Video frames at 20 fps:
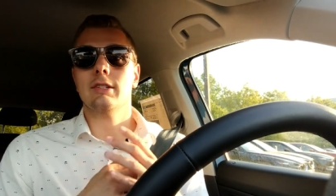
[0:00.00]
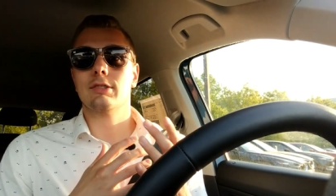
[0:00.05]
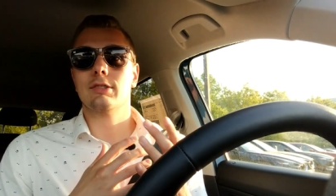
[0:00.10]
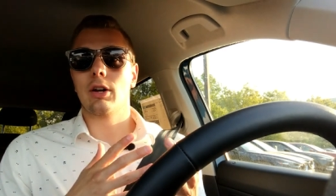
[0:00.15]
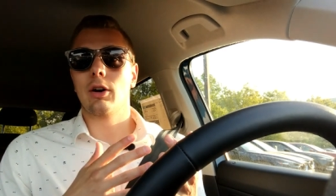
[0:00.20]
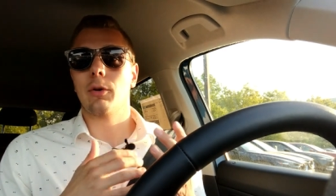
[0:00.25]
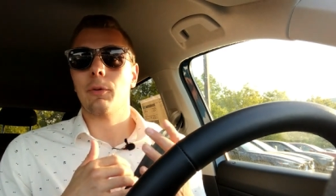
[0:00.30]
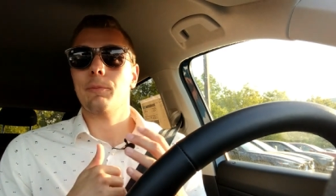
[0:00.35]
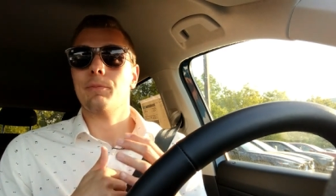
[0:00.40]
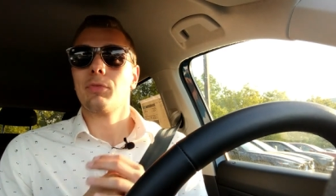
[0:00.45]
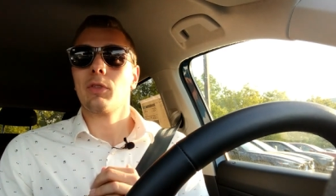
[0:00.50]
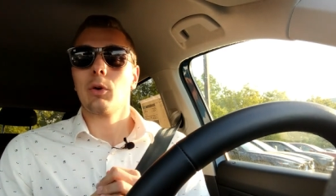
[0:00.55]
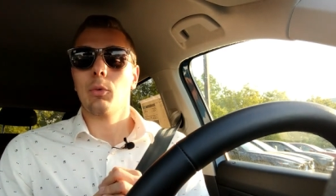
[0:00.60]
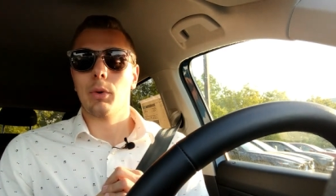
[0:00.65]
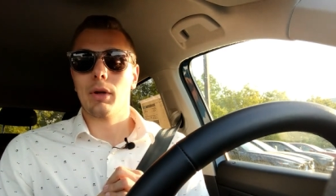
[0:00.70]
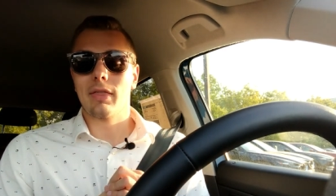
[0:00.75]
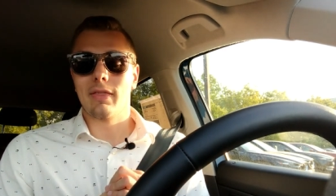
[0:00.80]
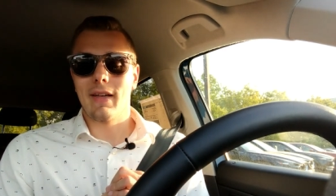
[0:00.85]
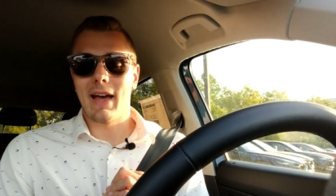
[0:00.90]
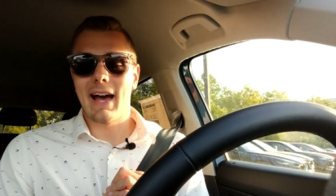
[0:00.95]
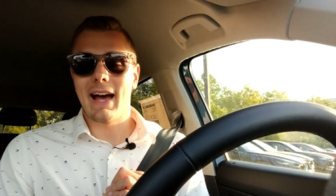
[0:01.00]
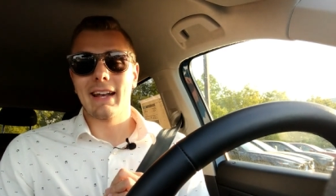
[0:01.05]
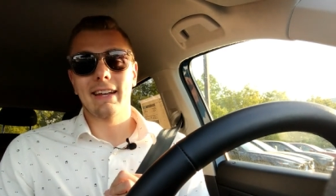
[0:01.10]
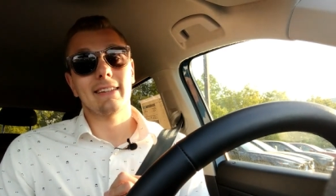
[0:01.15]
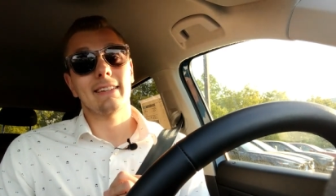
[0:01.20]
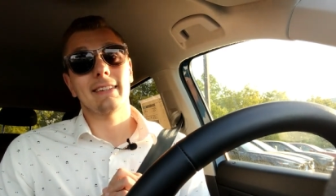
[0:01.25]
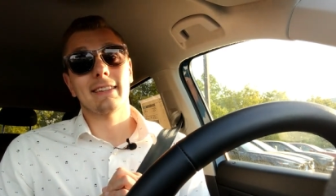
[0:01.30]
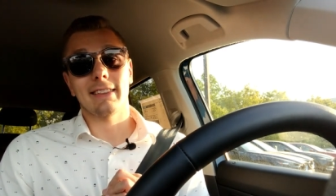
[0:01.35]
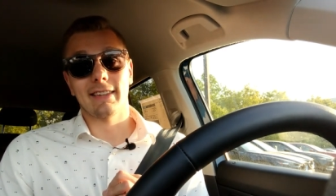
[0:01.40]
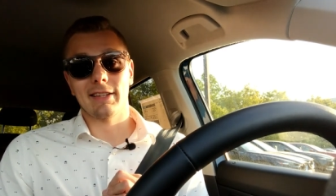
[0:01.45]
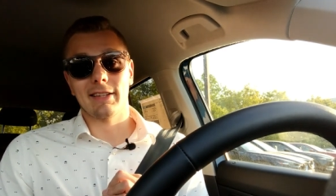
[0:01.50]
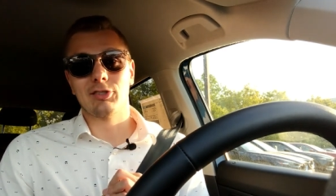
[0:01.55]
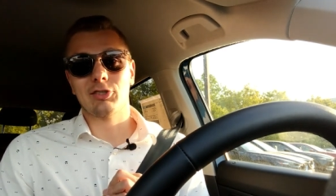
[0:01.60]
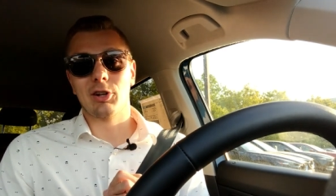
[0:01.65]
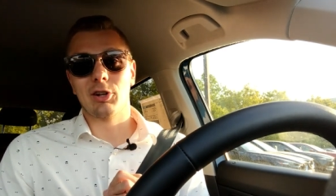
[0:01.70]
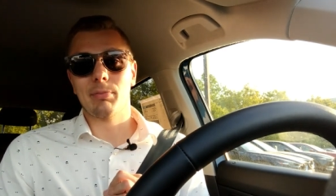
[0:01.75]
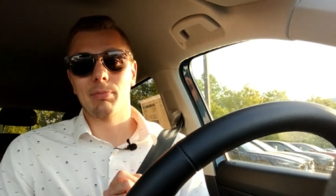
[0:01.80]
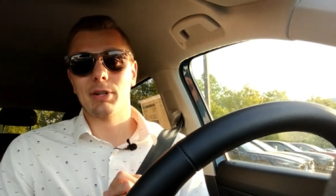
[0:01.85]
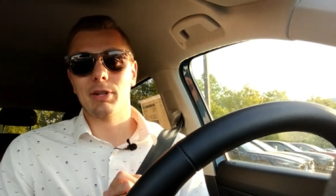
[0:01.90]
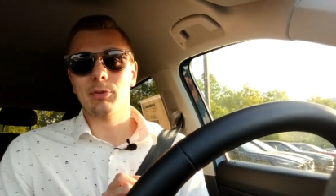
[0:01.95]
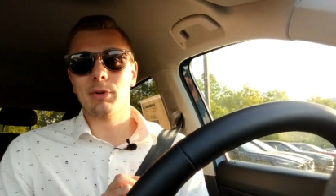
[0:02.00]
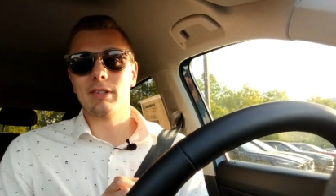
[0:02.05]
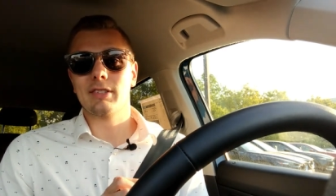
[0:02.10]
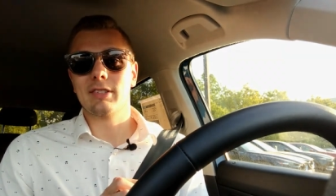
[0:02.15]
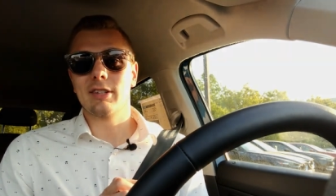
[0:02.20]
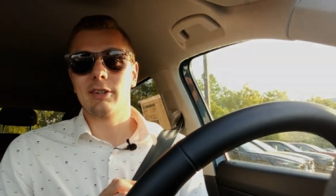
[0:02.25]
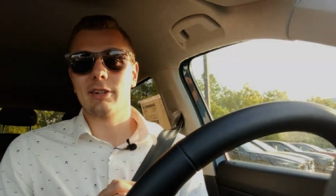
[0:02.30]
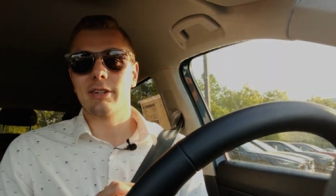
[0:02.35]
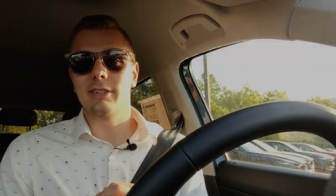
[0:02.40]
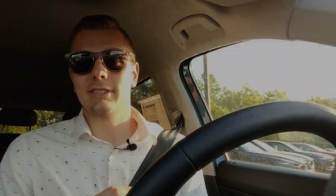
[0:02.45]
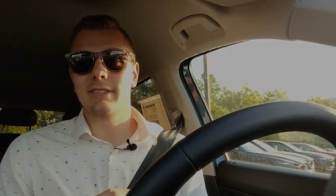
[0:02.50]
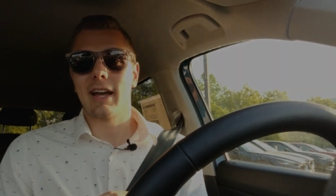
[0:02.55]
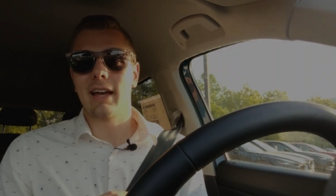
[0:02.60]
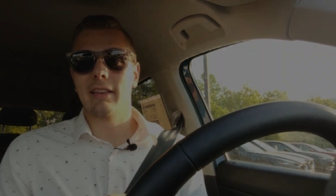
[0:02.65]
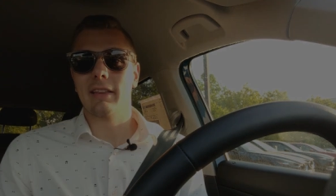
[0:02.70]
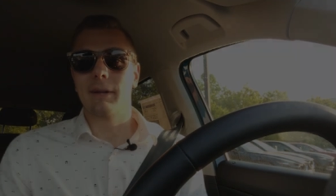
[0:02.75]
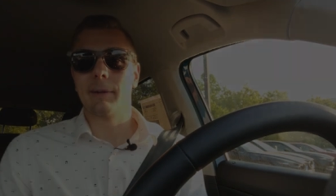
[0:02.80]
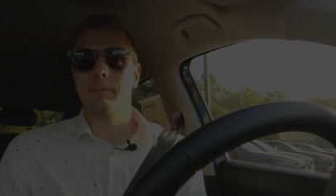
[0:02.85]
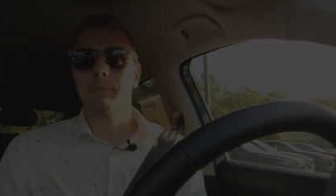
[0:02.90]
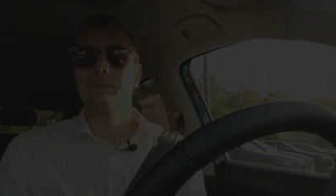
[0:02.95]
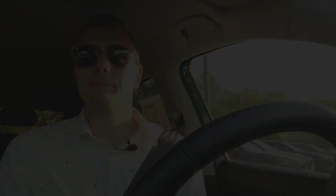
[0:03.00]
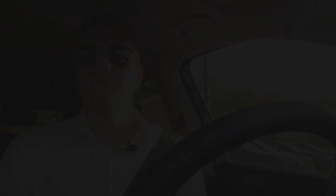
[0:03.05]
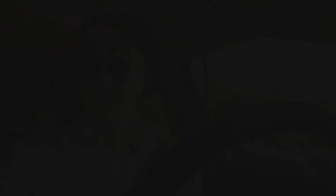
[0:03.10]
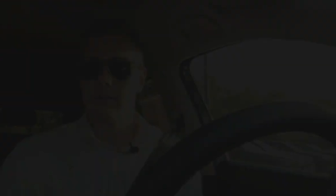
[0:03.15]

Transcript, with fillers: So with that, let's jump into exterior styling.